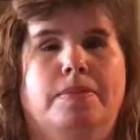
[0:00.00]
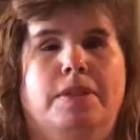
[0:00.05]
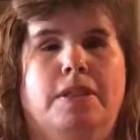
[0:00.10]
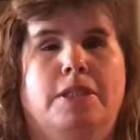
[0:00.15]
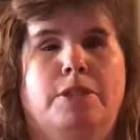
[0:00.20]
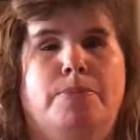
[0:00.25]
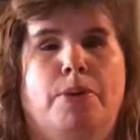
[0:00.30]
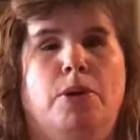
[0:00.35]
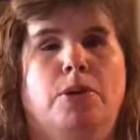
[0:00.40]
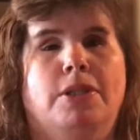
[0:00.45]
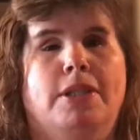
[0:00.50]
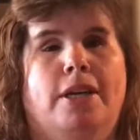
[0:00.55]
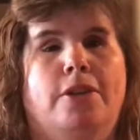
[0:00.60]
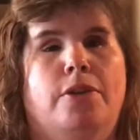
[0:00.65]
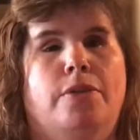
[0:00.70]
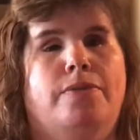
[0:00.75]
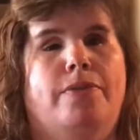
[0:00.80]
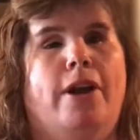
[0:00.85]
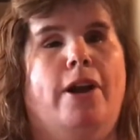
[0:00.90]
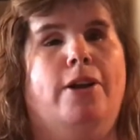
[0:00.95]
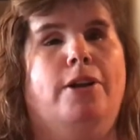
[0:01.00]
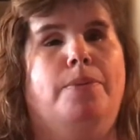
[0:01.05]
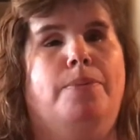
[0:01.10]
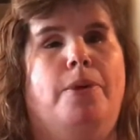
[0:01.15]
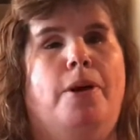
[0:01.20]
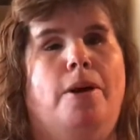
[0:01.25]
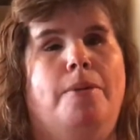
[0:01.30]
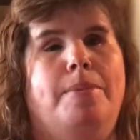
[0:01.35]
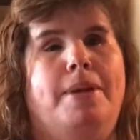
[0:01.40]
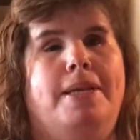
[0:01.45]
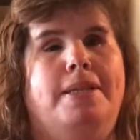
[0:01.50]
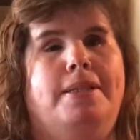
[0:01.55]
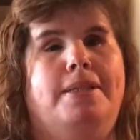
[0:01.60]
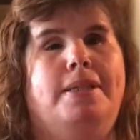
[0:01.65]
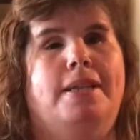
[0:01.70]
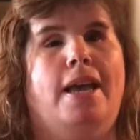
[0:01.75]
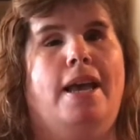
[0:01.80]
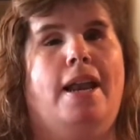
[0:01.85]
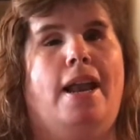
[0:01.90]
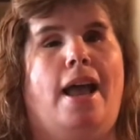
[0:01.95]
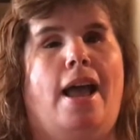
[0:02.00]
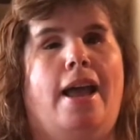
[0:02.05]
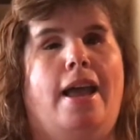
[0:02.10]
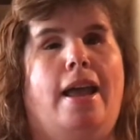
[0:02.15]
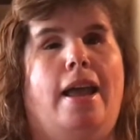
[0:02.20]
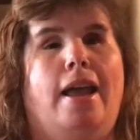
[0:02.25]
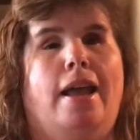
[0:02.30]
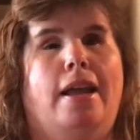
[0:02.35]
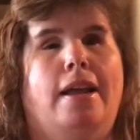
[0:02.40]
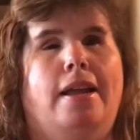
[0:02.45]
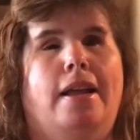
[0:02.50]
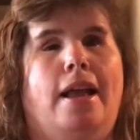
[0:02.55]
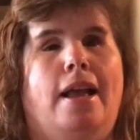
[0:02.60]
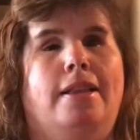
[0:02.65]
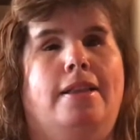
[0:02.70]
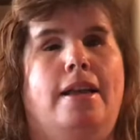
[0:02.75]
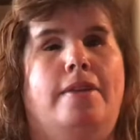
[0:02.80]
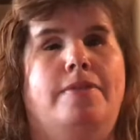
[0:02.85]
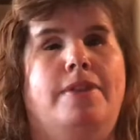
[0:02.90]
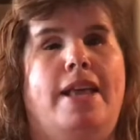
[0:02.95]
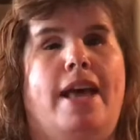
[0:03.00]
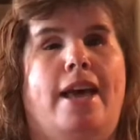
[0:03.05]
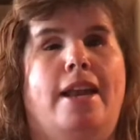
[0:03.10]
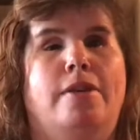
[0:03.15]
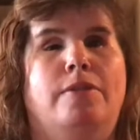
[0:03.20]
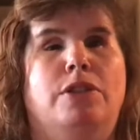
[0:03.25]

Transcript: spoke to other fire departments, and I loved that.